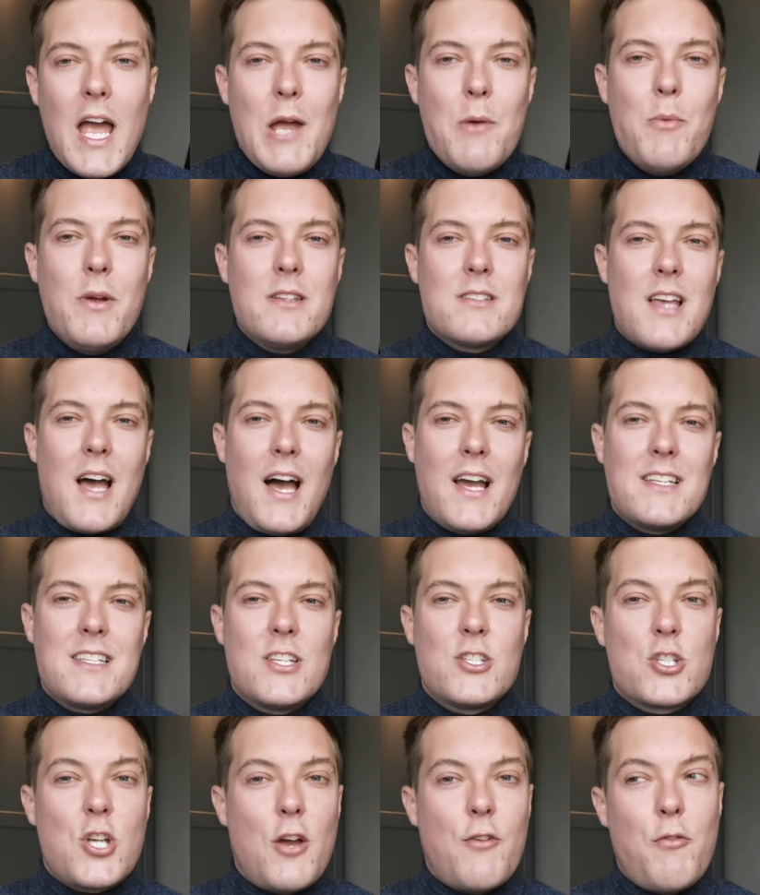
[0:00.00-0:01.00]
In winter, I
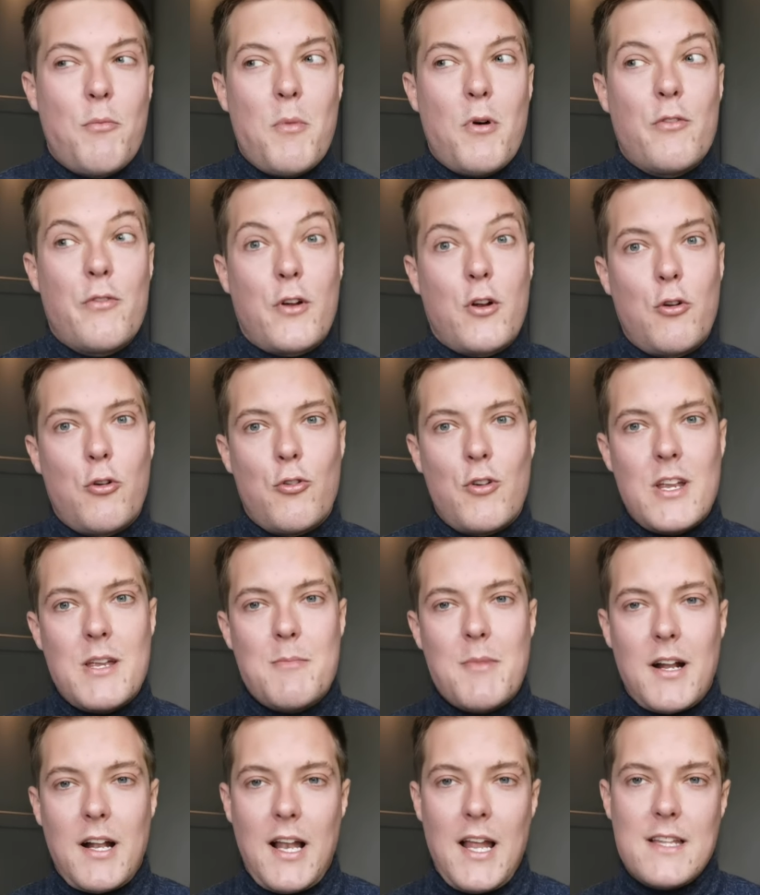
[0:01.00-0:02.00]
tend to go for more of a
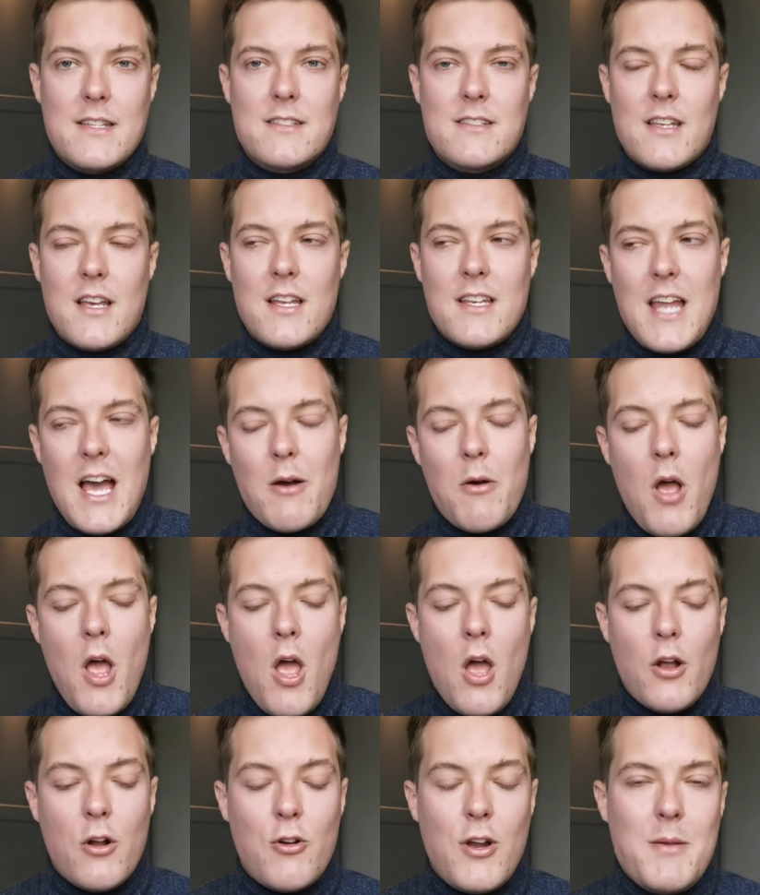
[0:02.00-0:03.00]
cream cleanser. Now,
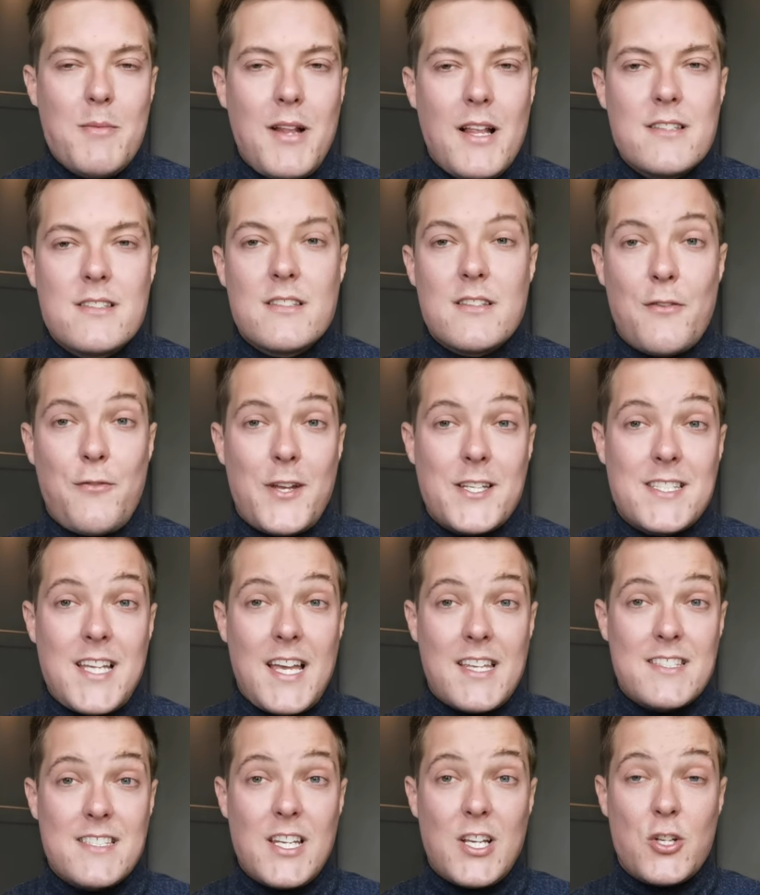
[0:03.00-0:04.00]
cream cleansers are
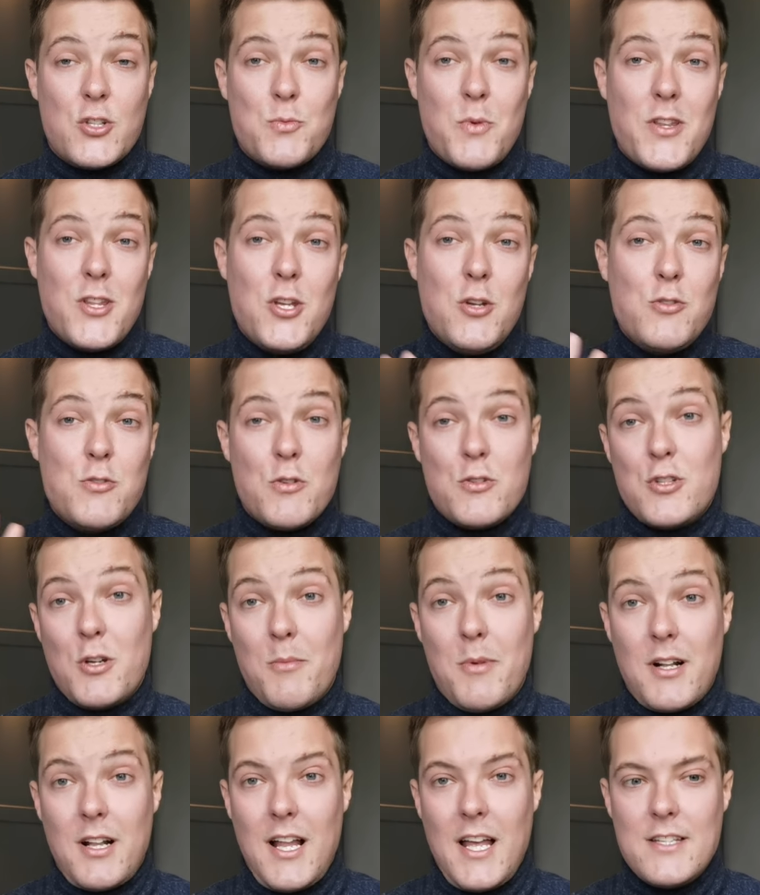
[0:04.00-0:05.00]
fantastic, because whether you do a
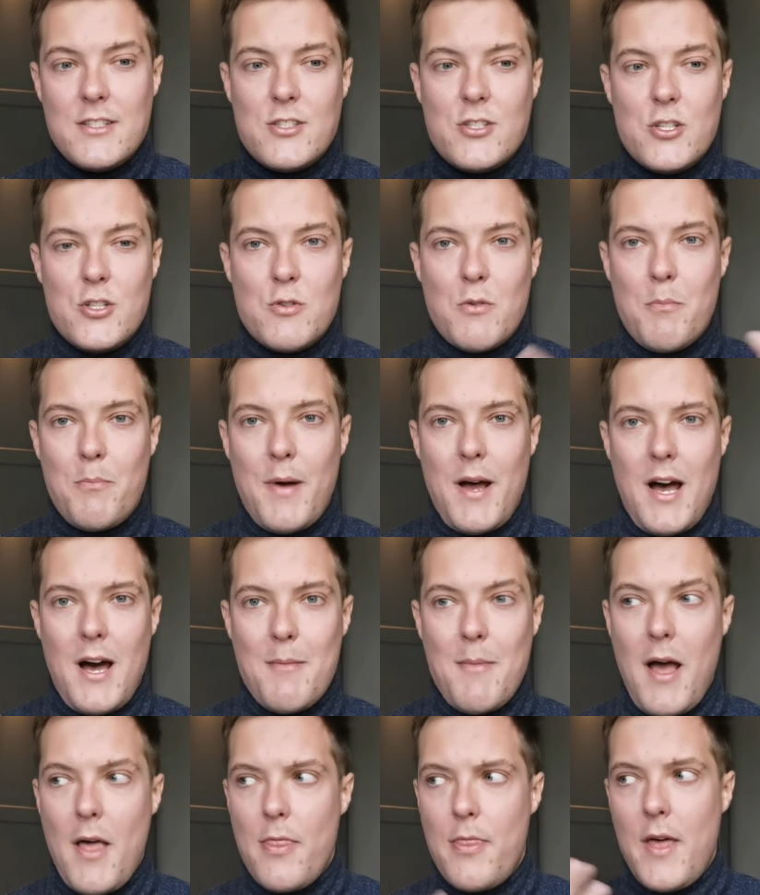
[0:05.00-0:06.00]
double cleanse, so you do a
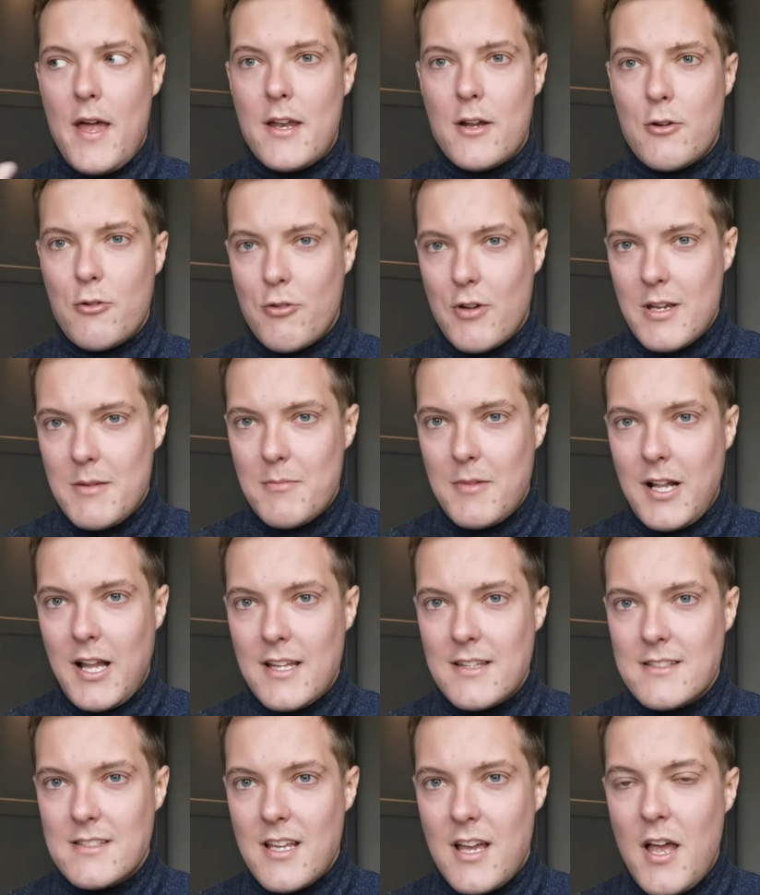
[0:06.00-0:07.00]
balm and then a cream
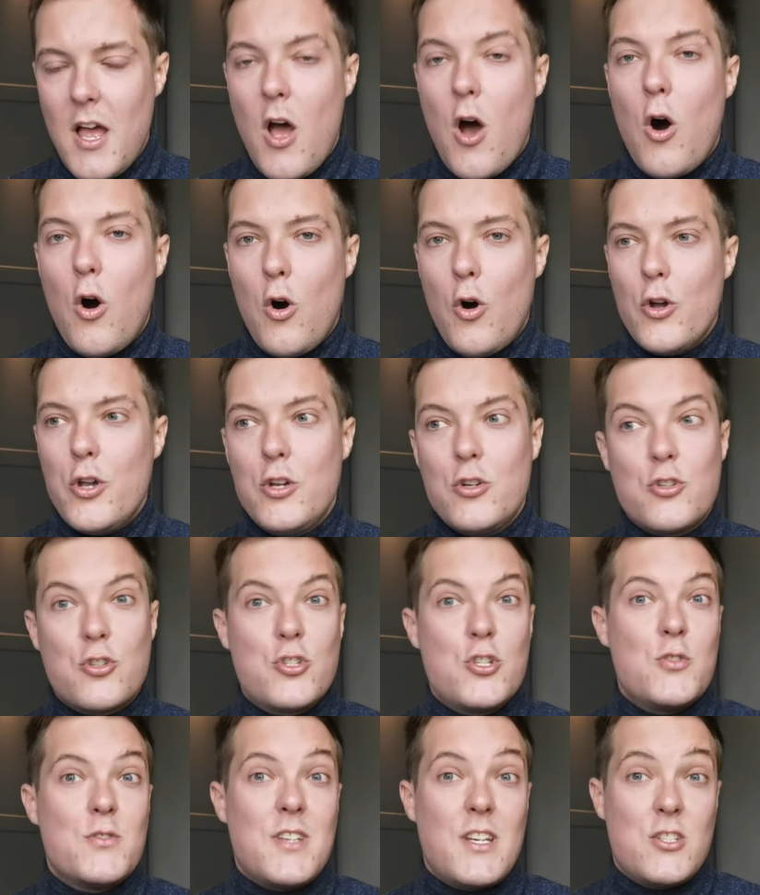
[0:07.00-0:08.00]
cleanser, or you
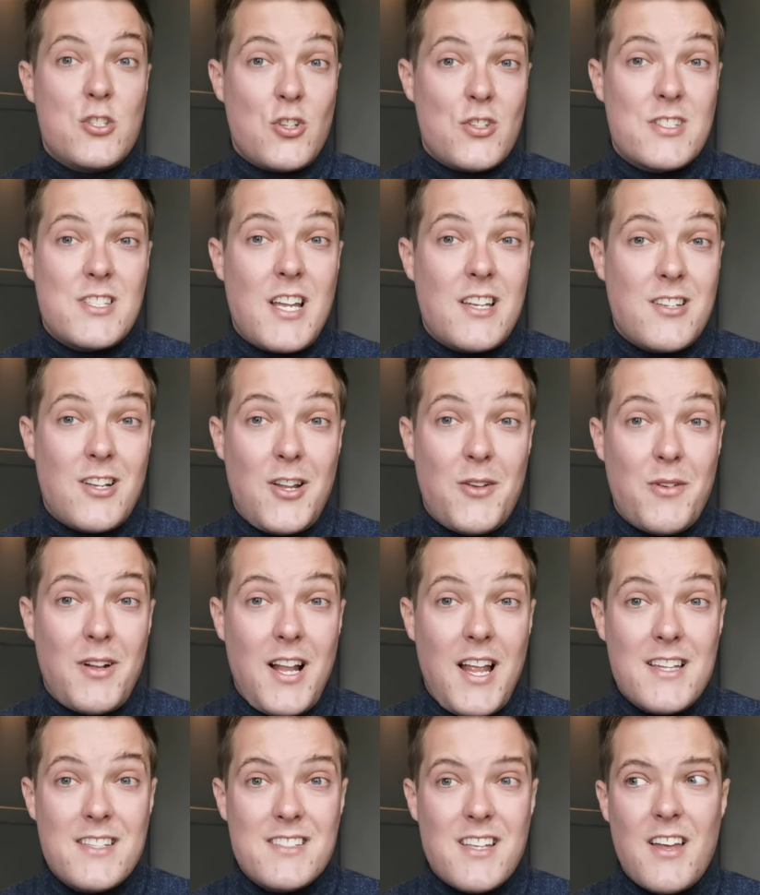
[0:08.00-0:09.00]
just use it as your
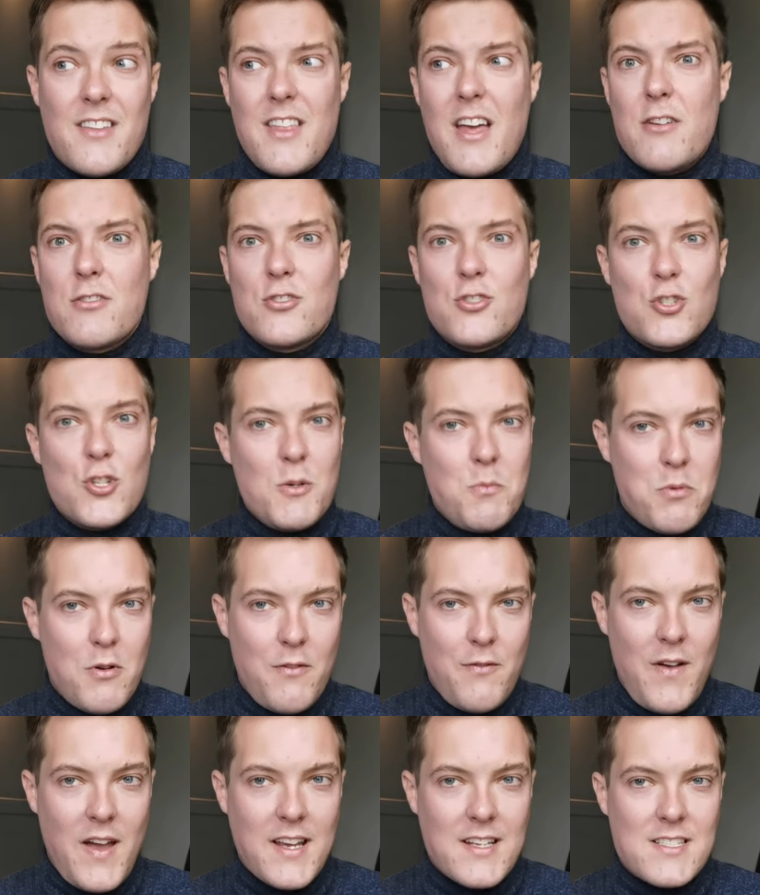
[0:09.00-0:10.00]
standalone cleanser, they're
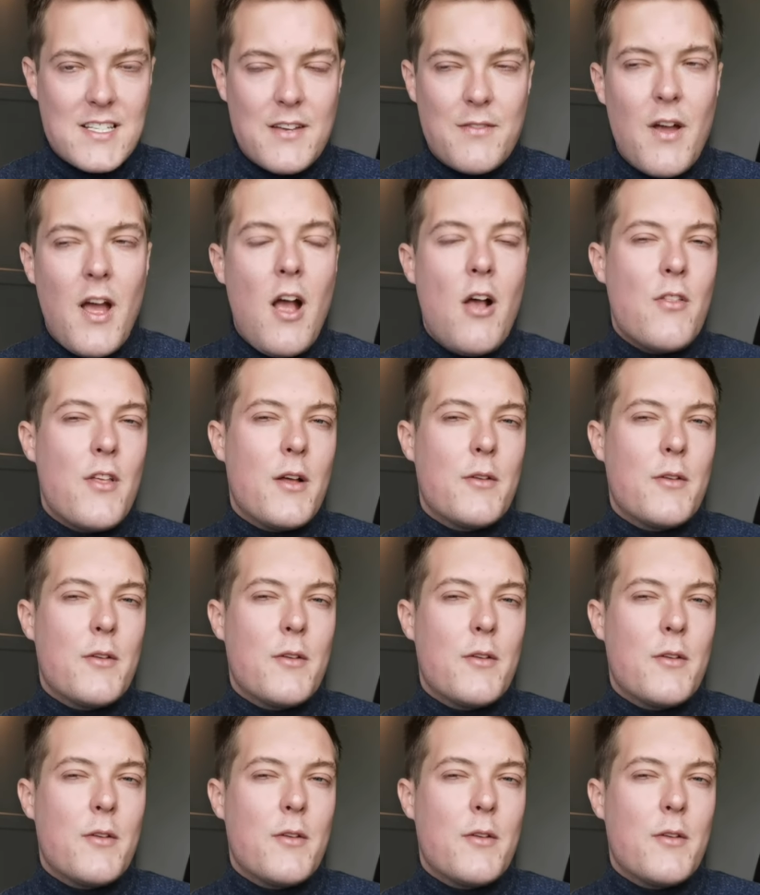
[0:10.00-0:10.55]
super effective.